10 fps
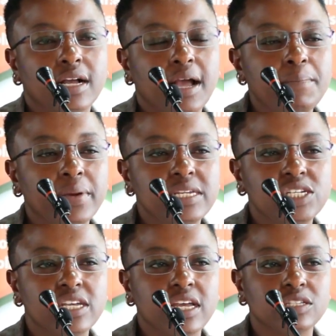company
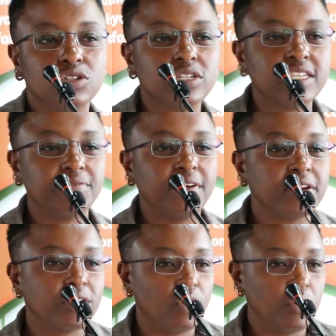shares, not
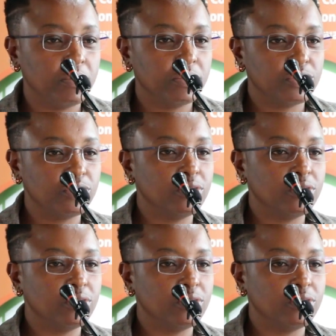Safaricom.